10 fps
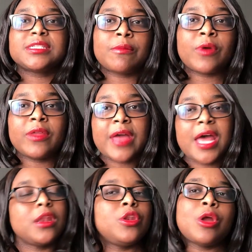somewhere
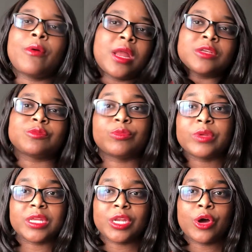that no one else would
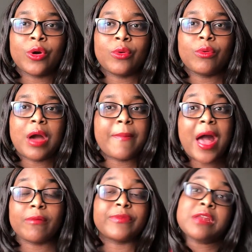really know
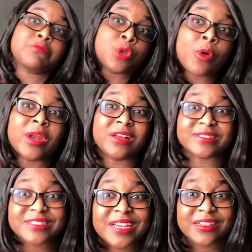about, that no one else
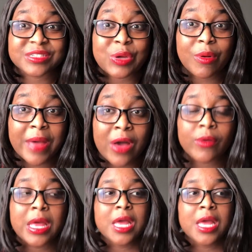does know about.